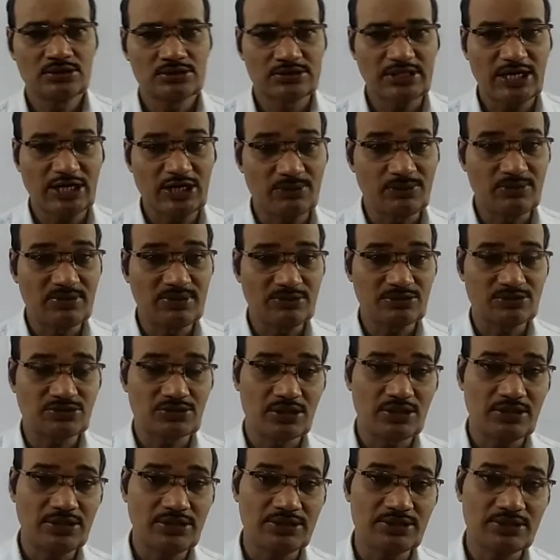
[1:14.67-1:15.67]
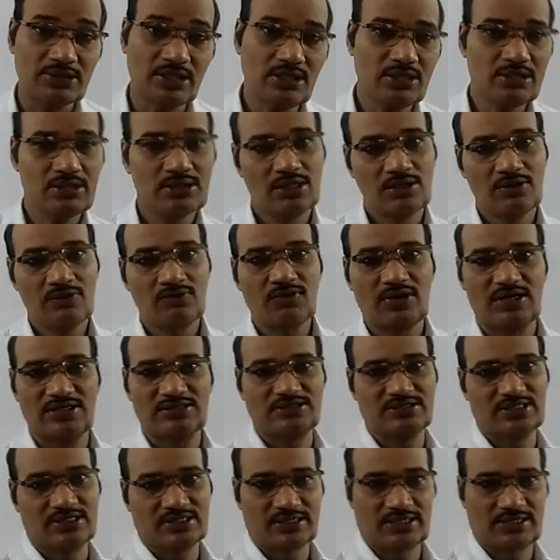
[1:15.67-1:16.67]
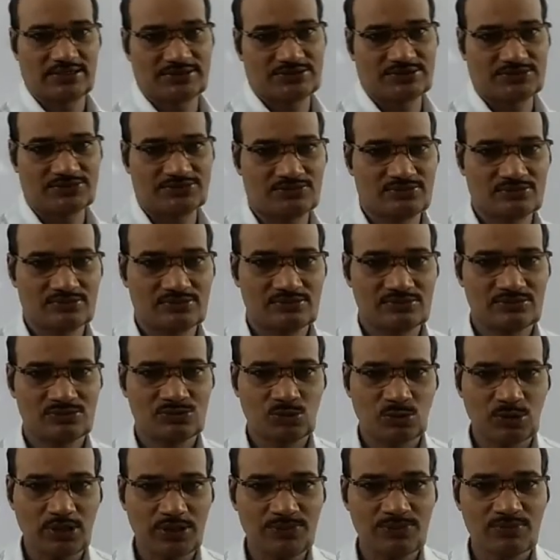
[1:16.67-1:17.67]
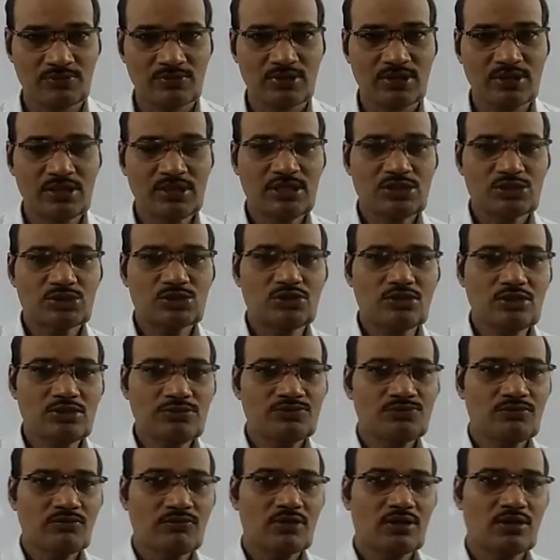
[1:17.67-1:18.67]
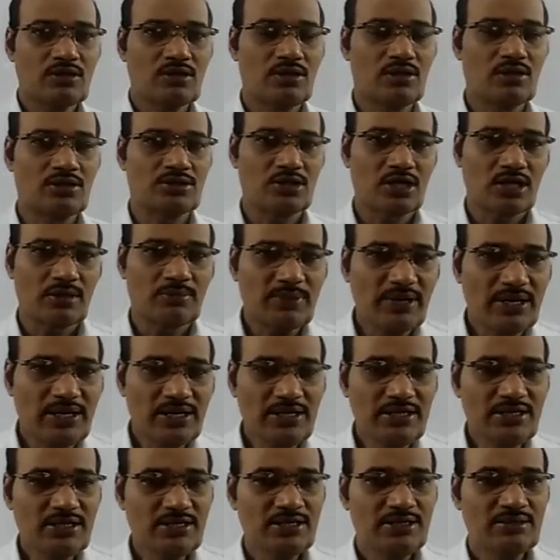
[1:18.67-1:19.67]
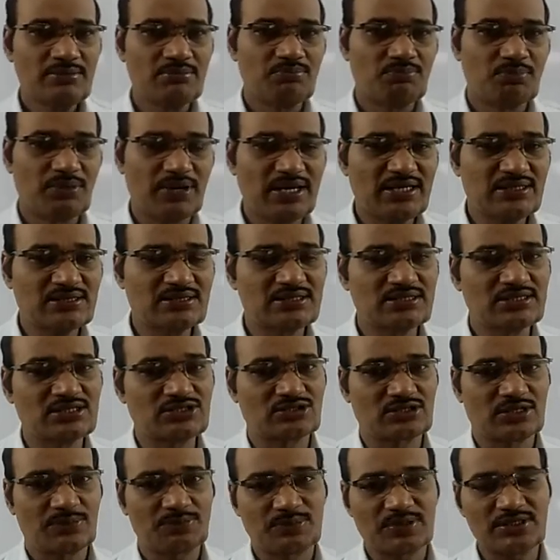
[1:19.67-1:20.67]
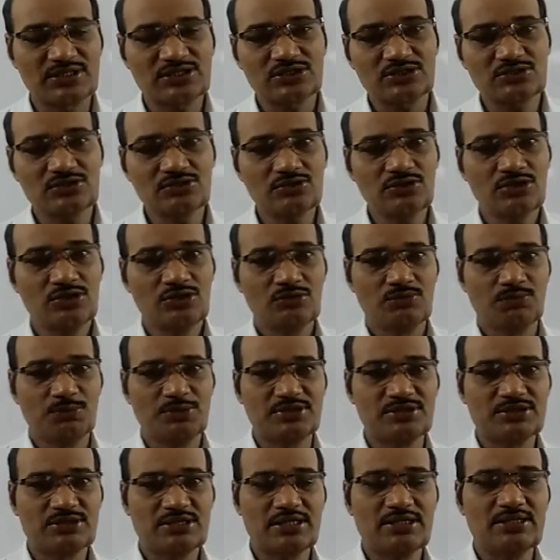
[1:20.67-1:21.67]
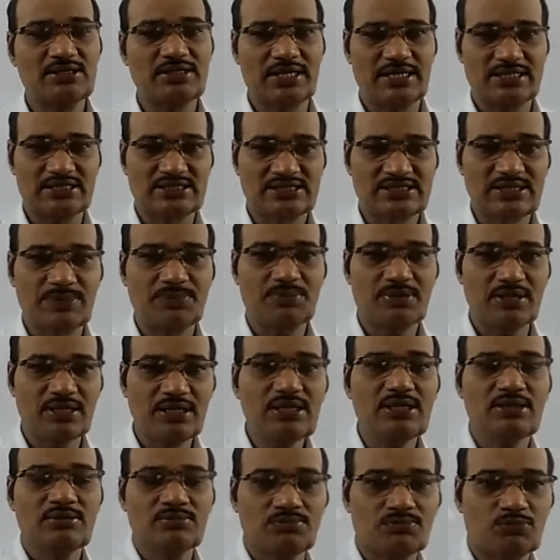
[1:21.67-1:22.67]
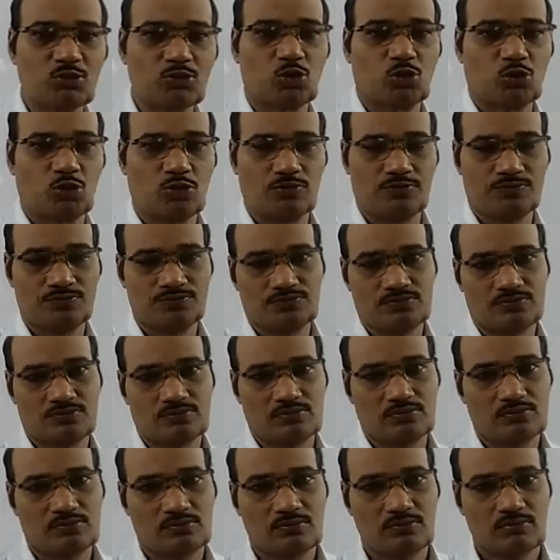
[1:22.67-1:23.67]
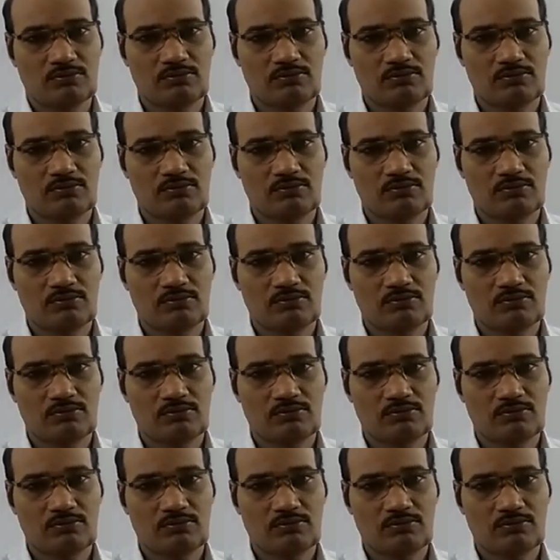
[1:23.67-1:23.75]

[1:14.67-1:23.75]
that we have studied in the first year class. Okay, so normally base is a substance which can accept a proton